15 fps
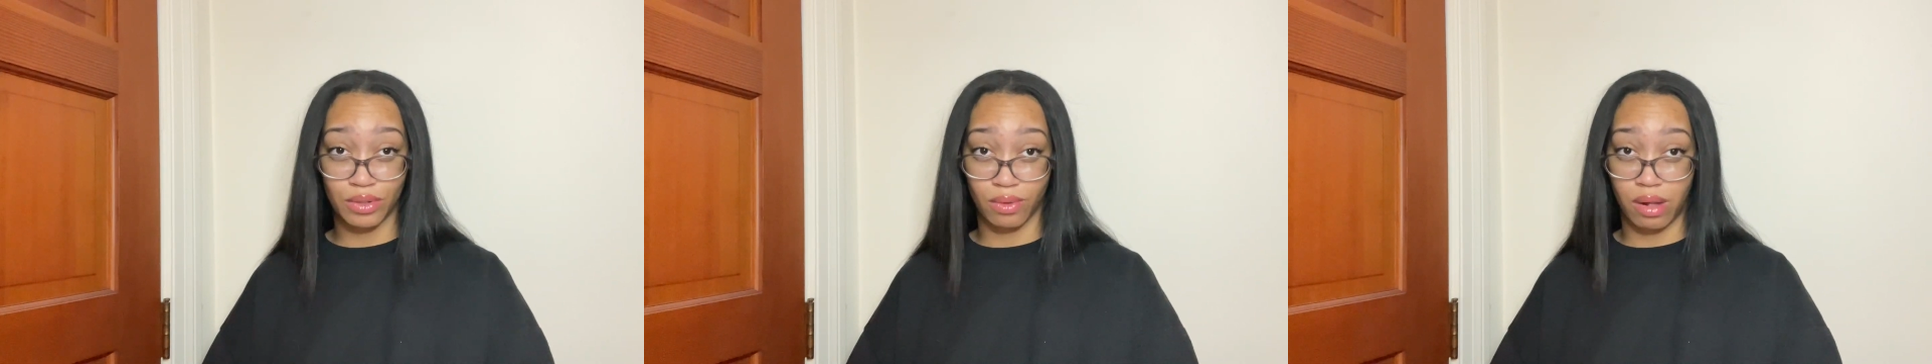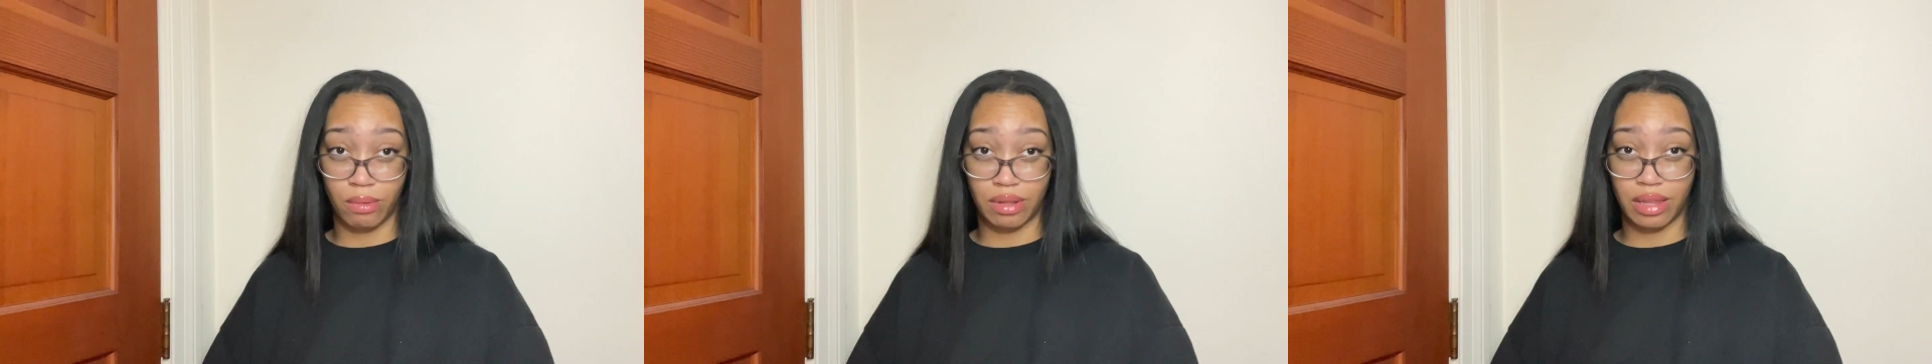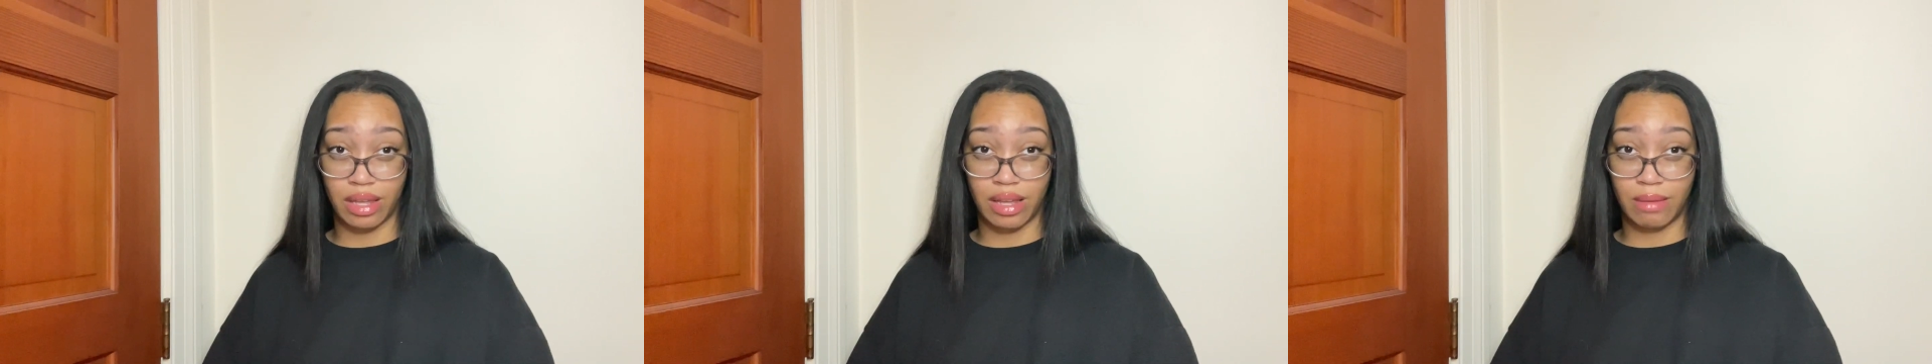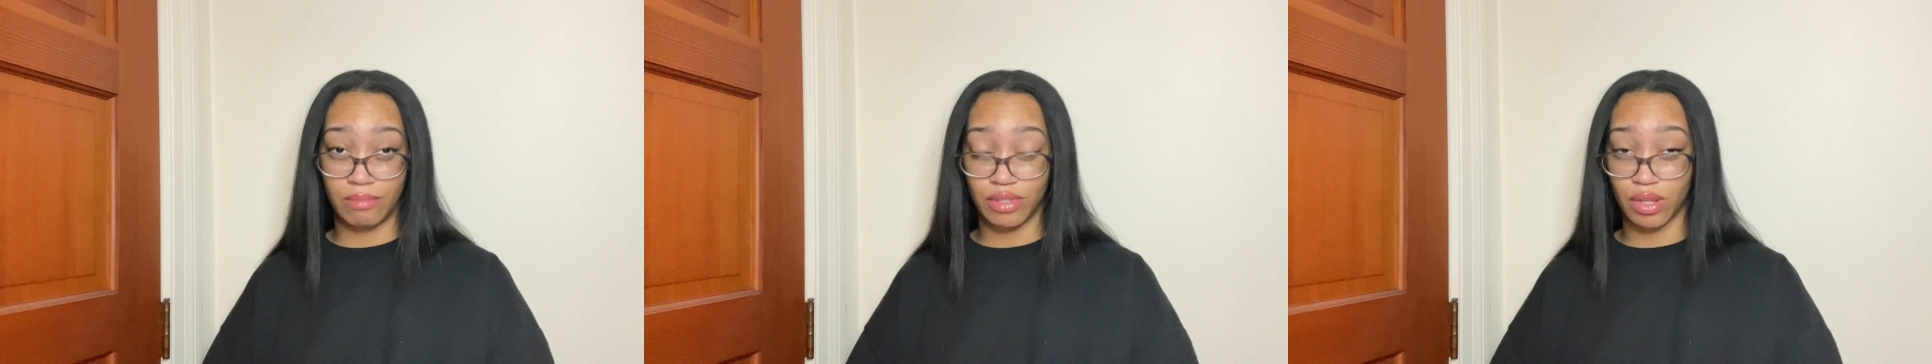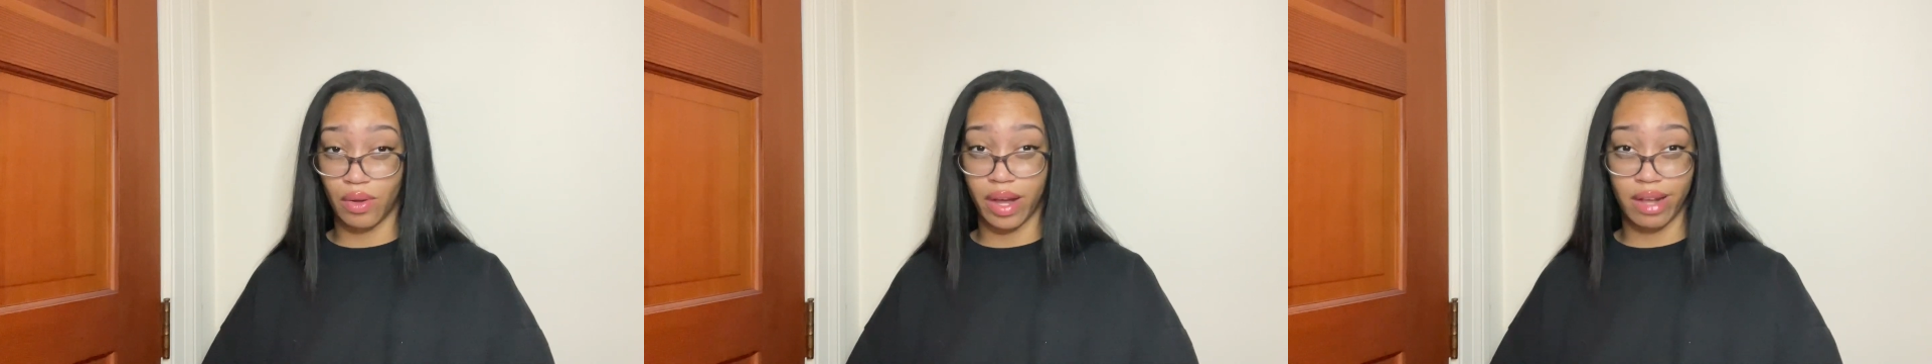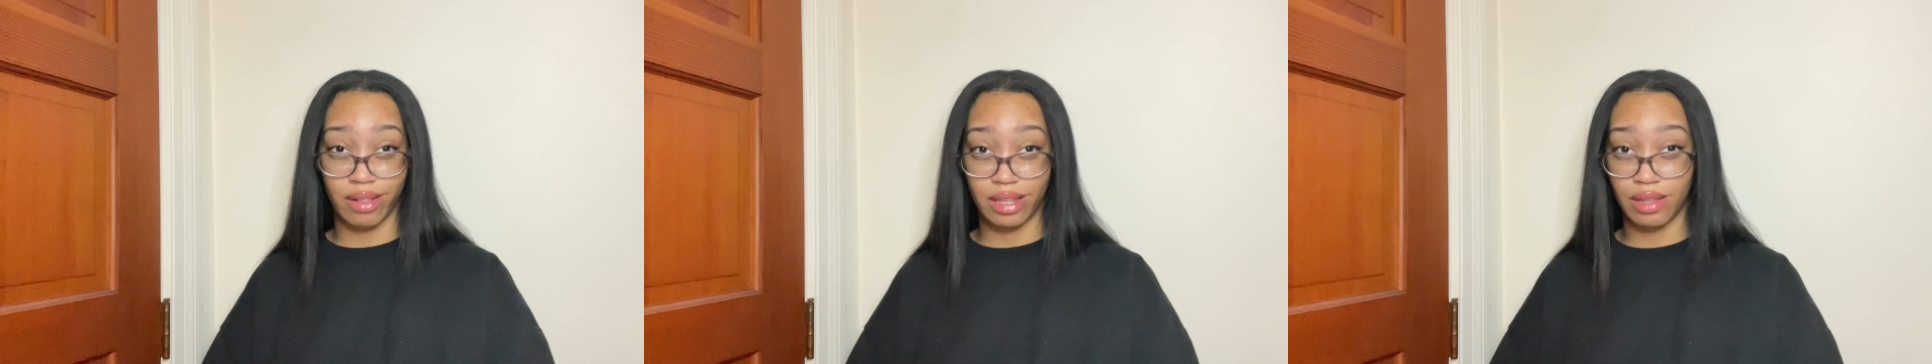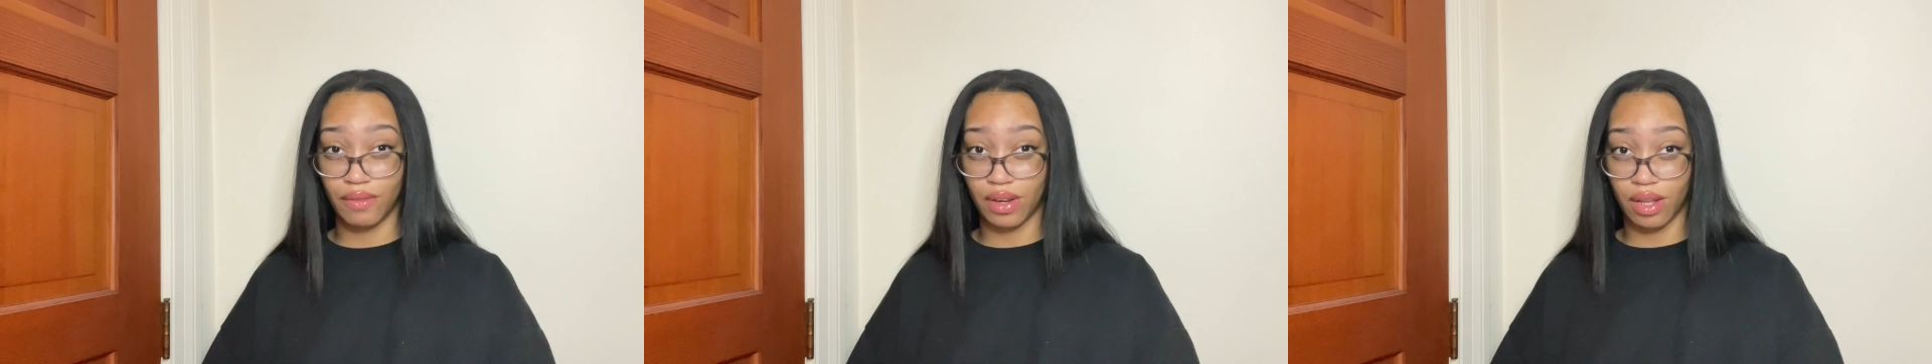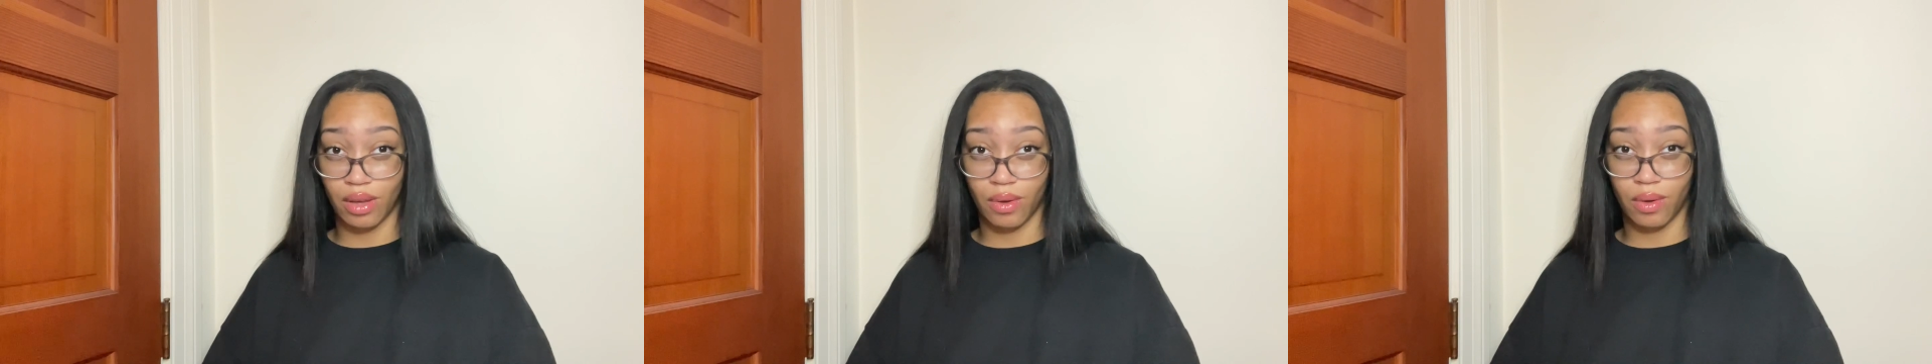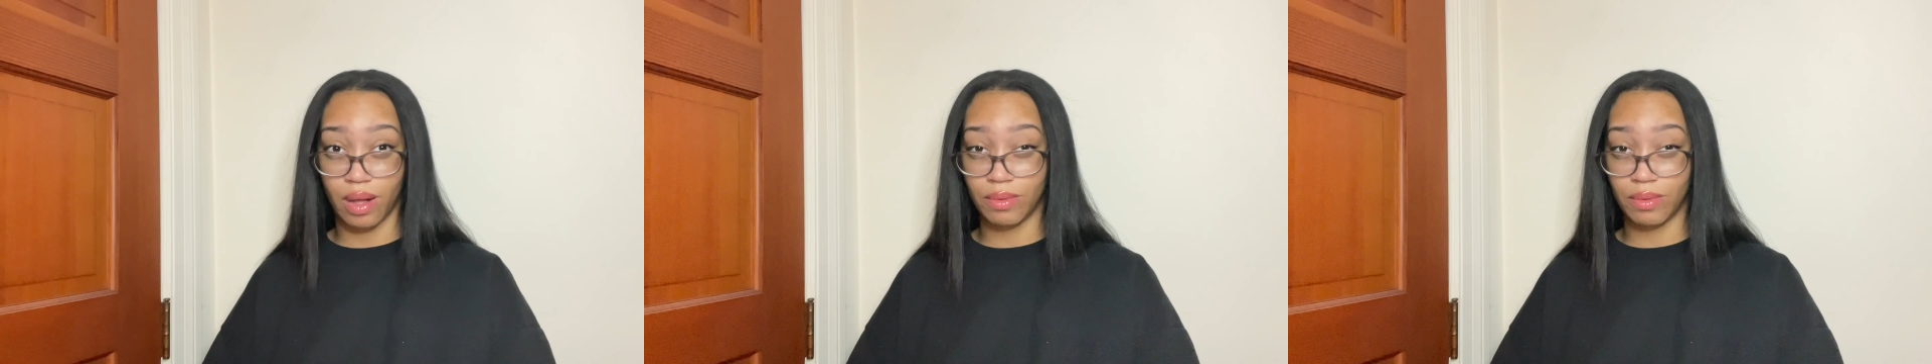wrong with him, so I clicked the video.